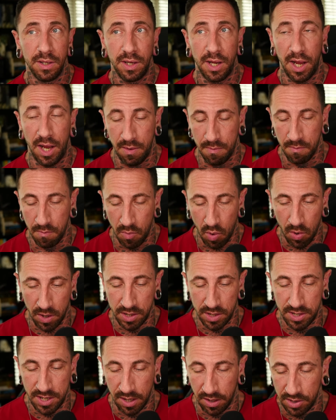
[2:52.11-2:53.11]
a more
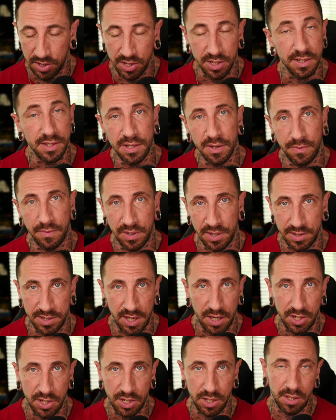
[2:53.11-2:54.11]
intelligent
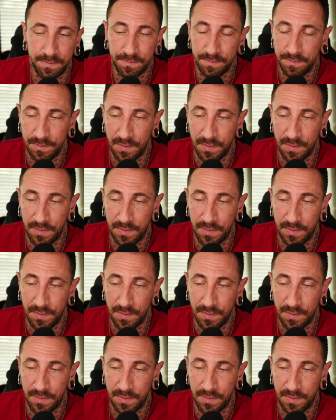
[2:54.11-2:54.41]
civilization,